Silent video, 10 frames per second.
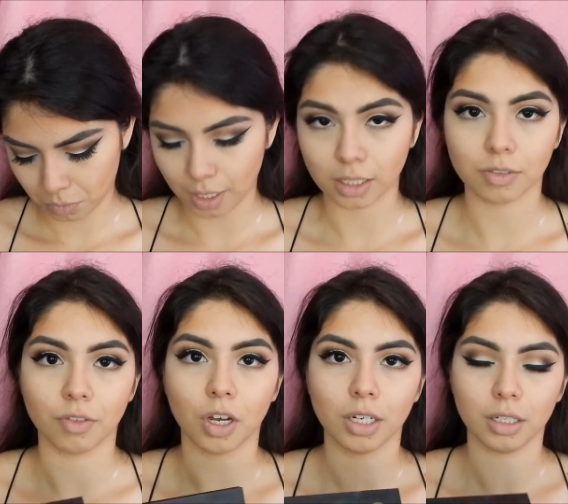Yeah, it's
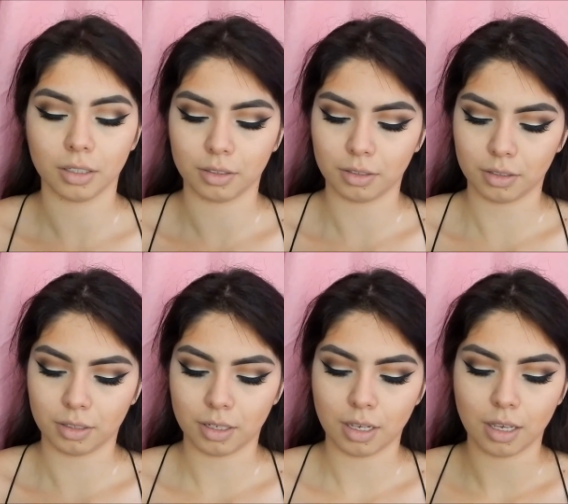fun.
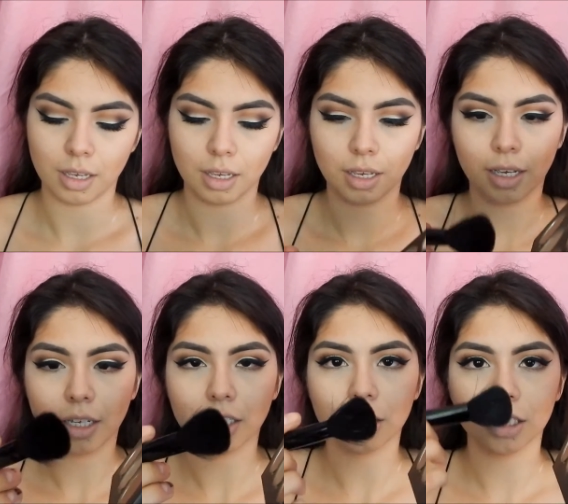
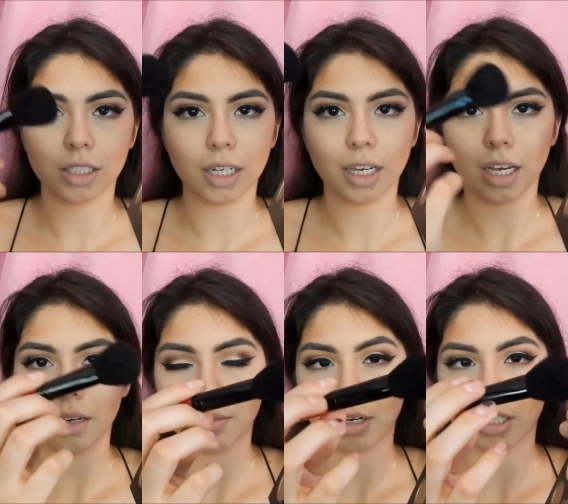And just take any
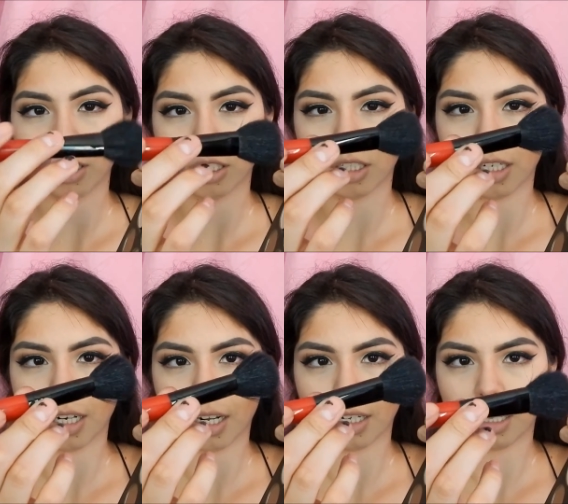brush
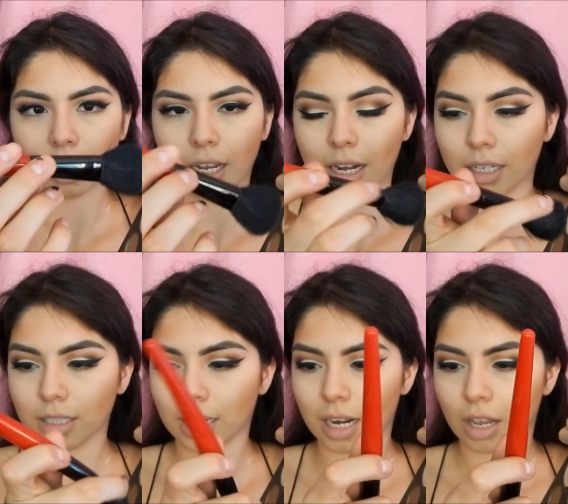that kind of has
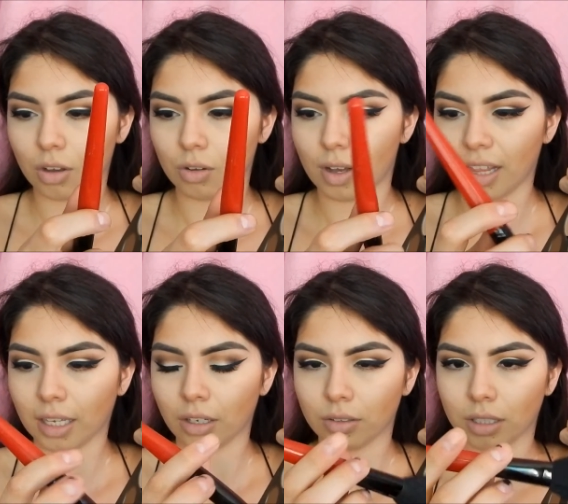like an angle. I
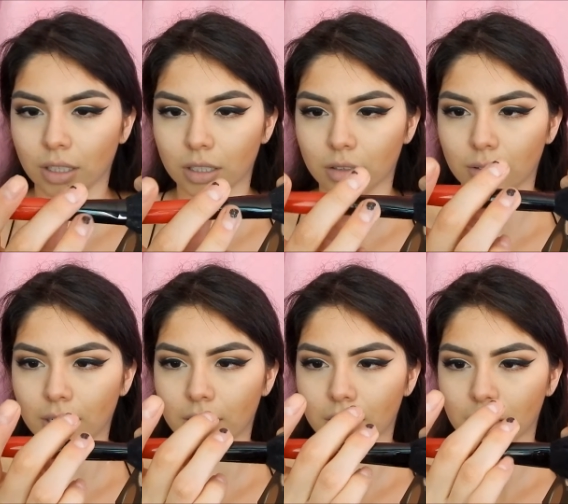like using this one.
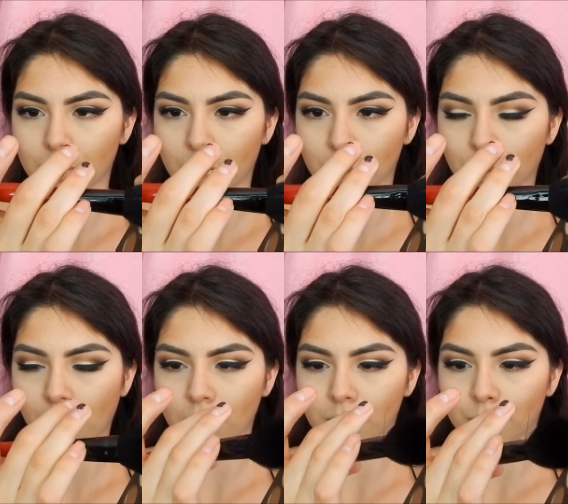It's a
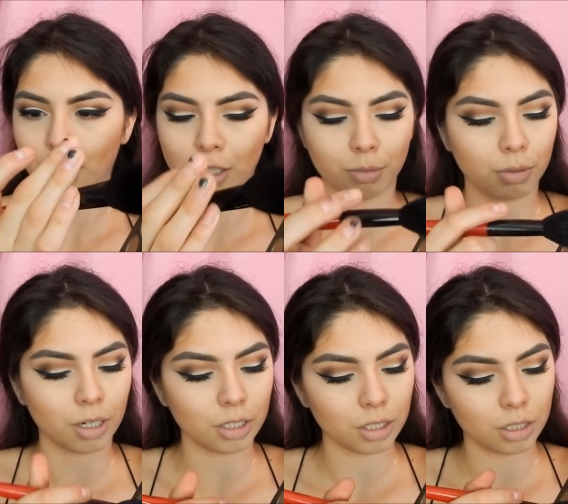Smashbox blush
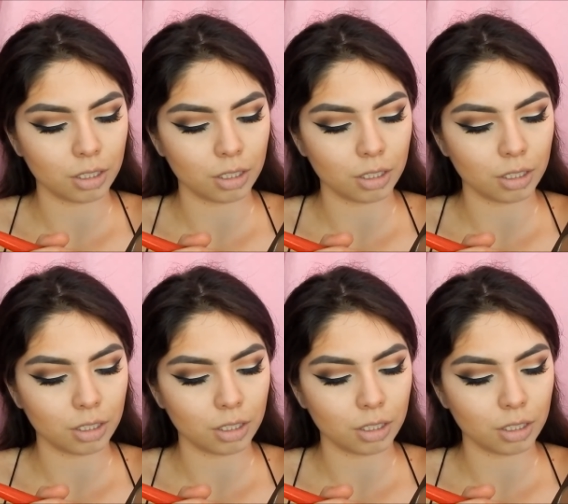brush.